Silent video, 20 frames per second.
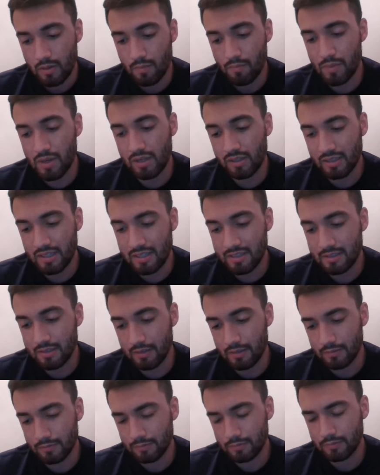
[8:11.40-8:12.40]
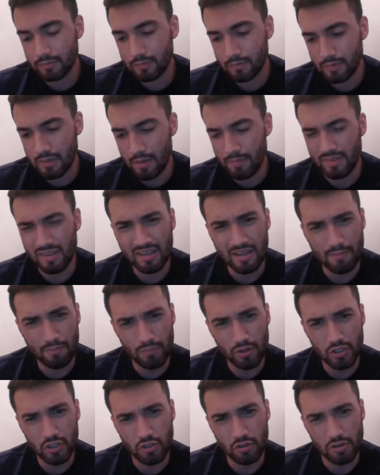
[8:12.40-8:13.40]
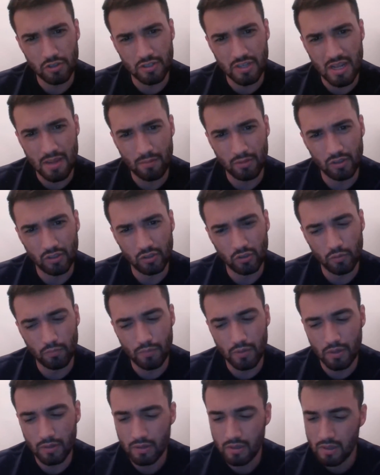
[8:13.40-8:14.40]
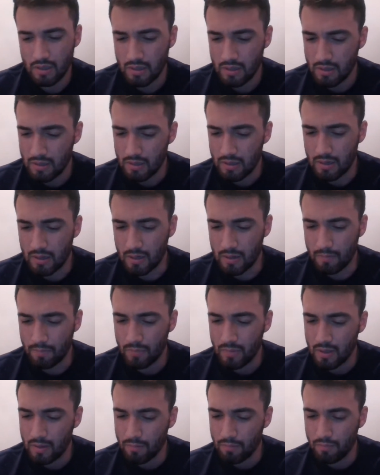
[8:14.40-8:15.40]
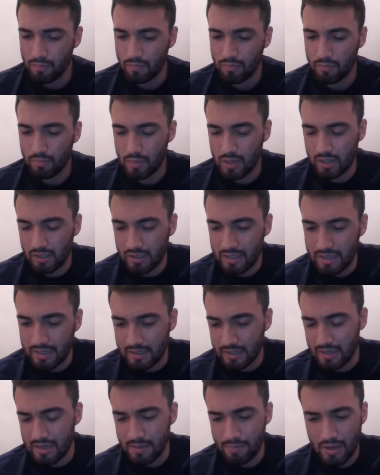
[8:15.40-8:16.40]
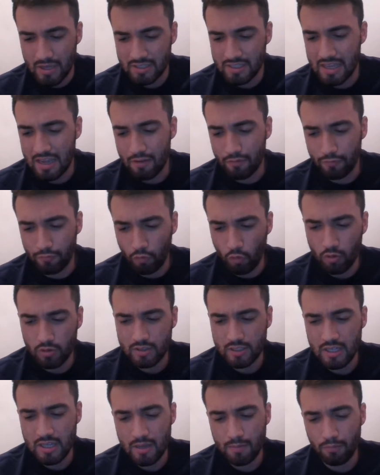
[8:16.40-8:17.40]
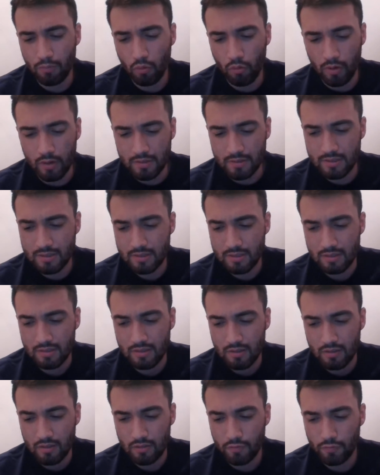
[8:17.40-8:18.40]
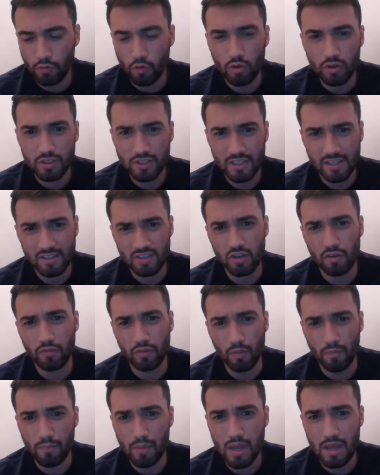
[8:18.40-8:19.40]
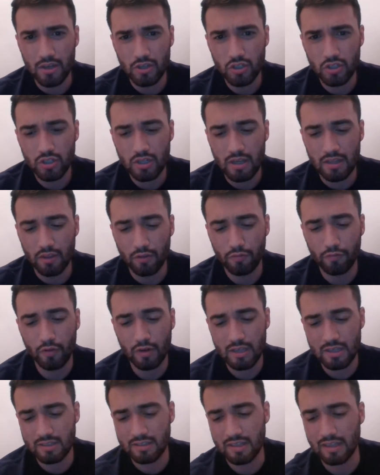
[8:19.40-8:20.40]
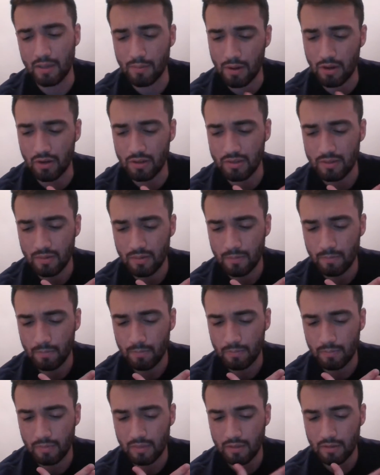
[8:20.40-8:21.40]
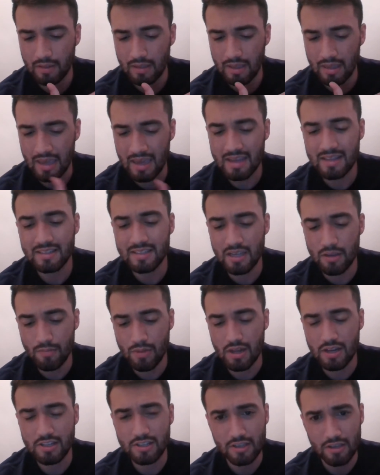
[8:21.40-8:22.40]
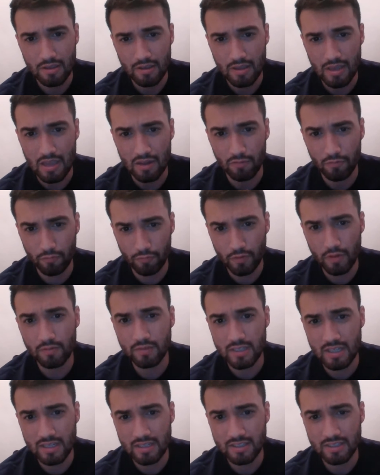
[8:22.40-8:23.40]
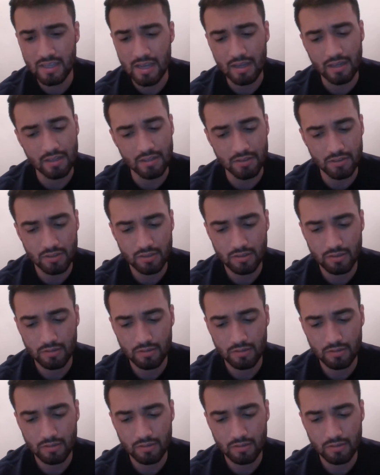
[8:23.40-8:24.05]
Bialica, I think I butchered his name a little bit. Uh, Beralika, he basically had 14 points, four and six off the bench. And the funniest thing about it, 18 minutes and 15 seconds.